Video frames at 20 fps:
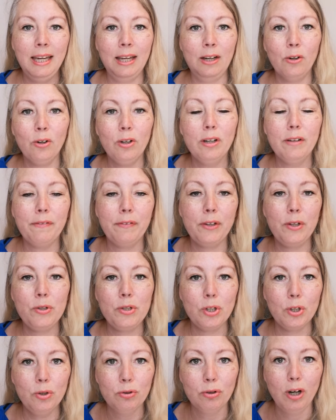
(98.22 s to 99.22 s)
in order for you
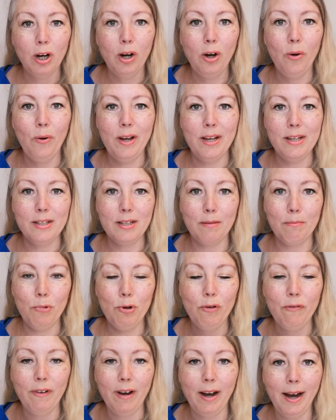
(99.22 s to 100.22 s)
to grow and to
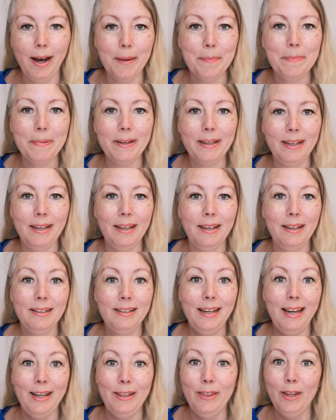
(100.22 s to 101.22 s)
move up
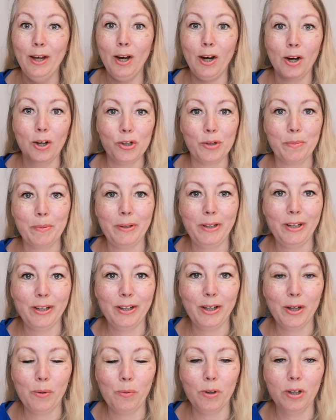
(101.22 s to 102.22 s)
in, in the
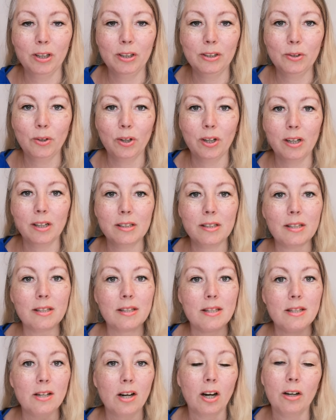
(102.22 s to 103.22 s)
entrepreneurial world or
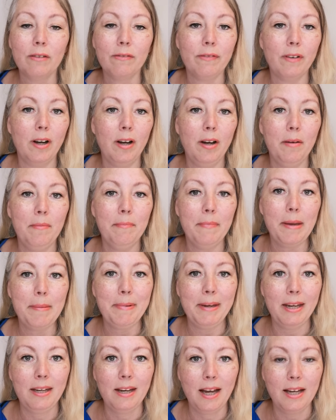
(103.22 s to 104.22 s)
start from
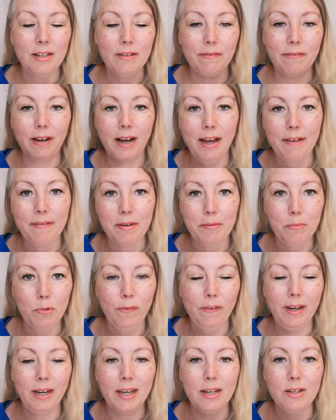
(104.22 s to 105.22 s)
maybe a nine to five and
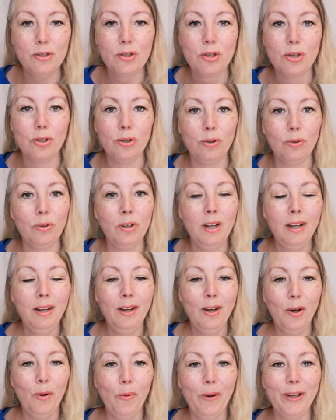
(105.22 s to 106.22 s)
moving into
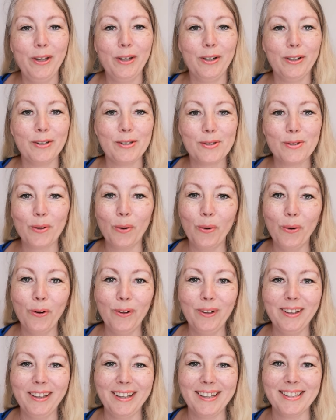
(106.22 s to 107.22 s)
what your
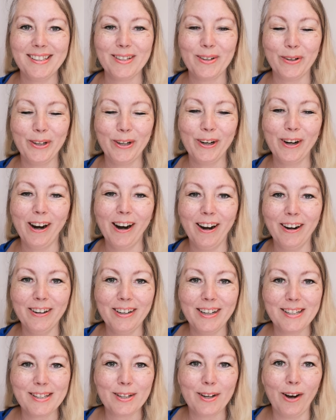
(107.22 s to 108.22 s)
soul is or your
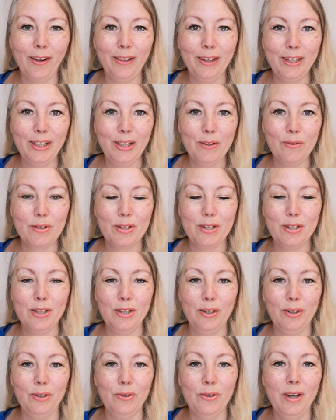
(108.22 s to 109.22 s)
heart is calling you to
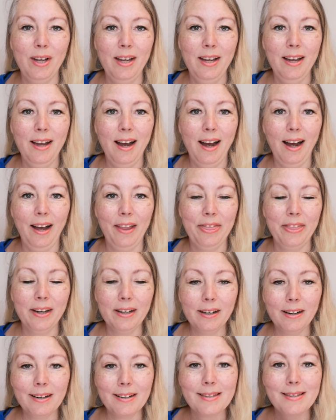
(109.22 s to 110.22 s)
do, uh,
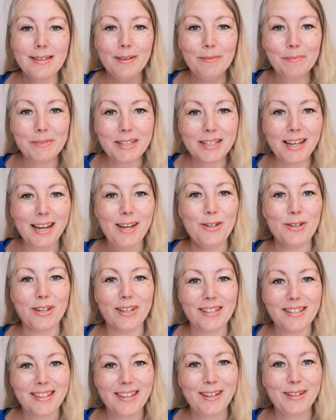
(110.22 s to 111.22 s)
there are some
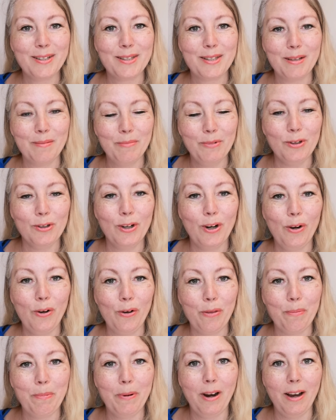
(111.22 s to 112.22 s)
stages, there's some
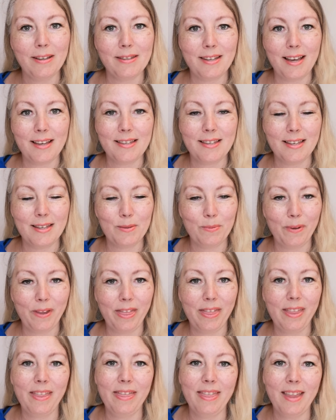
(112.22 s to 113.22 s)
growth processes
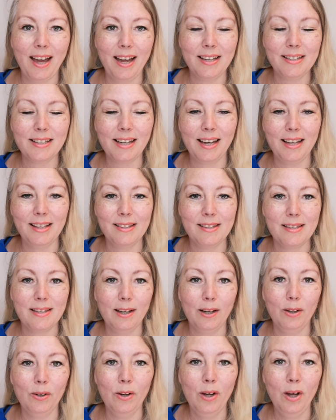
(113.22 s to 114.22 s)
within that. And
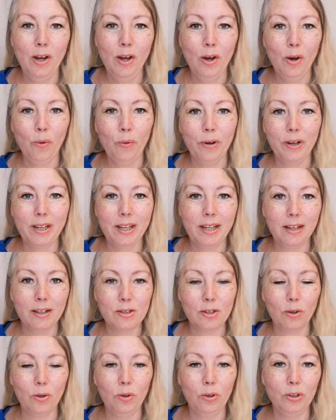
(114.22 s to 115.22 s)
so we're here
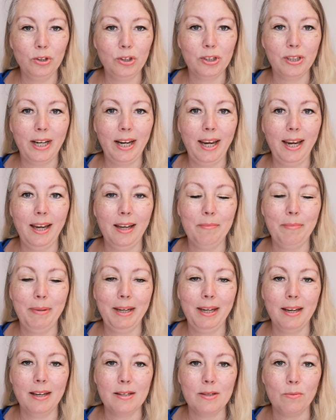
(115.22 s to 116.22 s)
to hold your hand
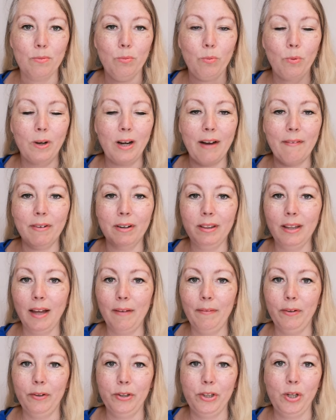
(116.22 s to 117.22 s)
because whatever
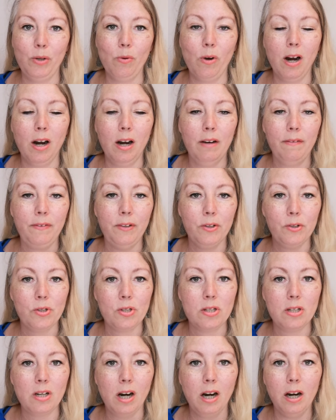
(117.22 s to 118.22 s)
level you are, if you're
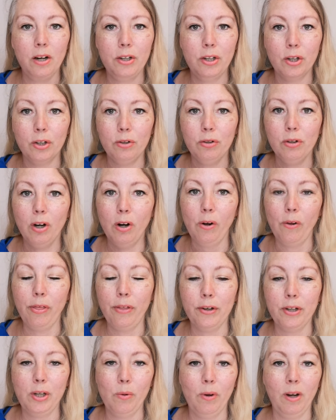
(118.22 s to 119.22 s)
start, your
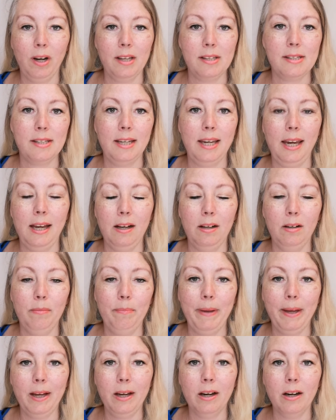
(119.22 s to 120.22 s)
growth, or you want to scale
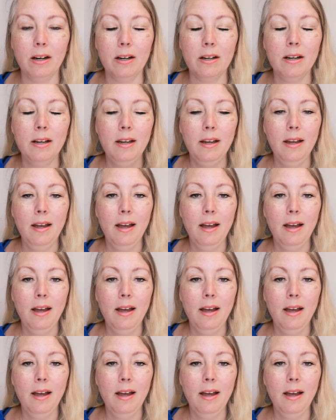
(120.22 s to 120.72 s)
bigger,